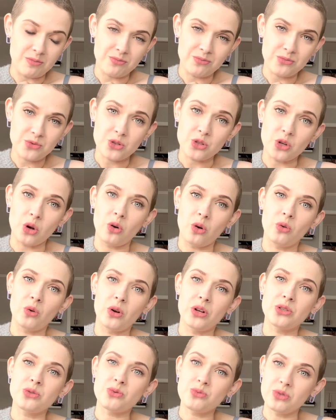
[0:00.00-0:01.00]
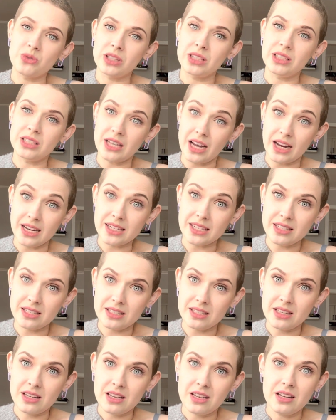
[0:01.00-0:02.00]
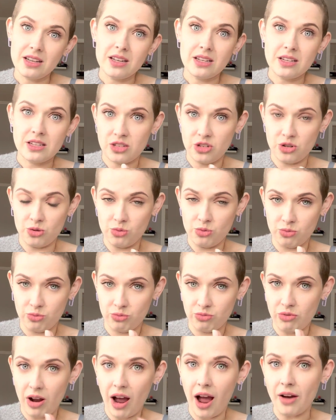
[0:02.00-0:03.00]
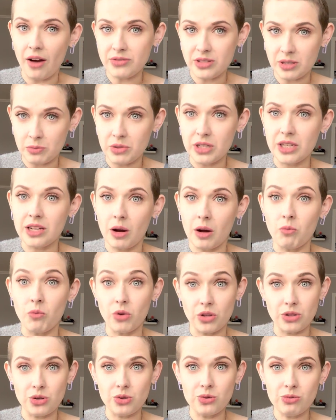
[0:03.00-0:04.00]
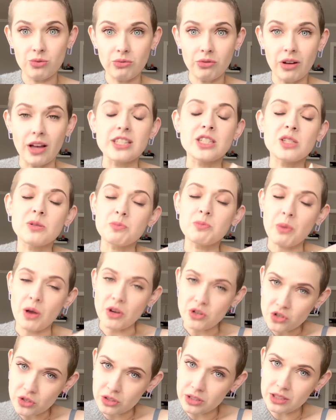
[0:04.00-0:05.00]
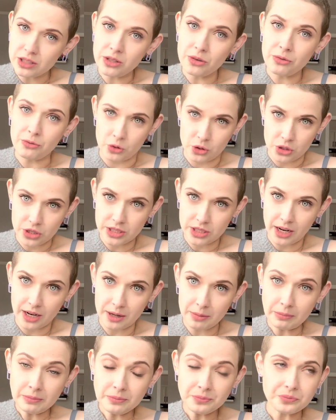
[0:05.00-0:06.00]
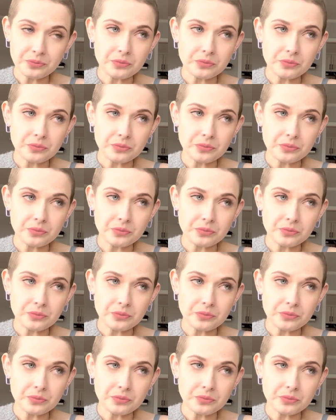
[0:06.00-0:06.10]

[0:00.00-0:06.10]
So it's really nice to have somebody come with you, especially the first time.